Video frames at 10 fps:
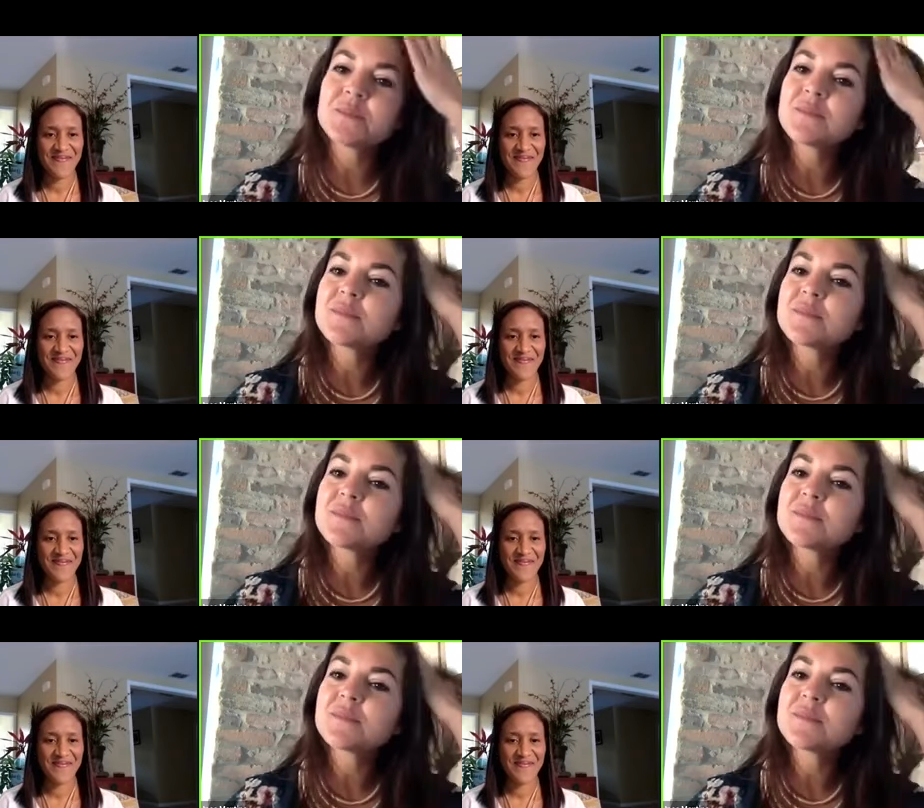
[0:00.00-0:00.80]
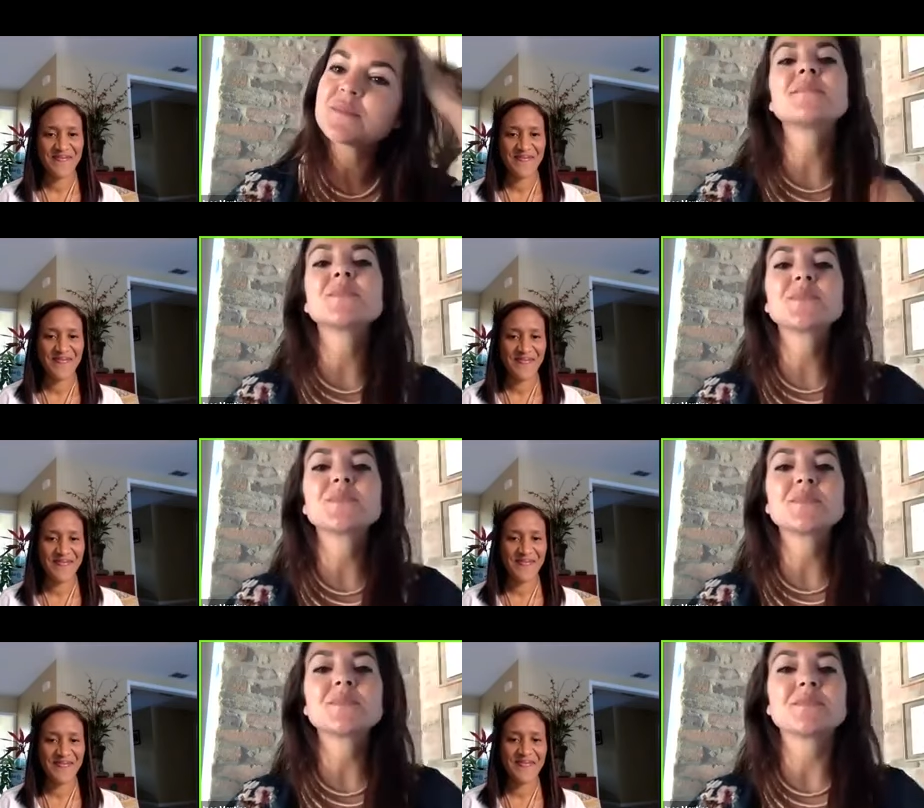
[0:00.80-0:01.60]

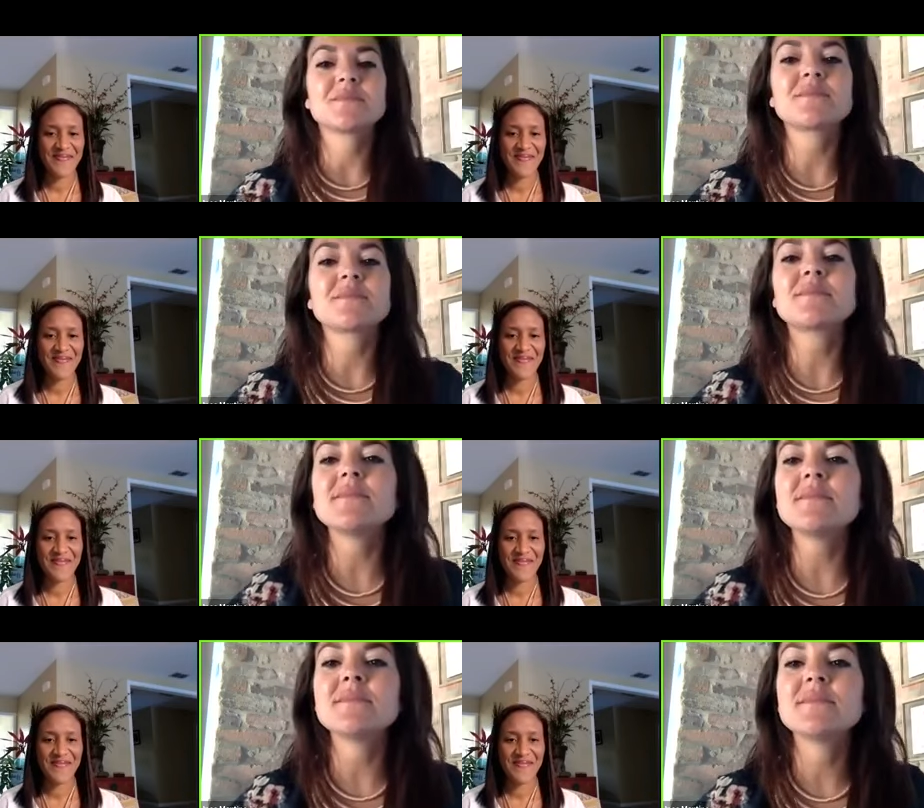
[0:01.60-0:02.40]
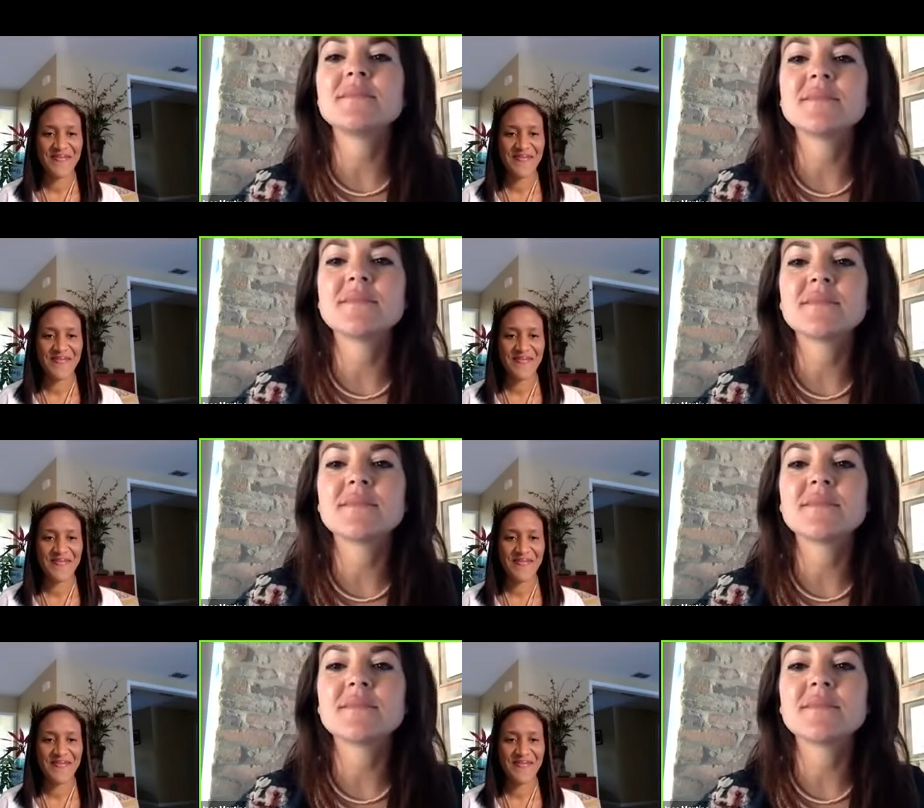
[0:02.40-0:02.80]
Nobody speaks.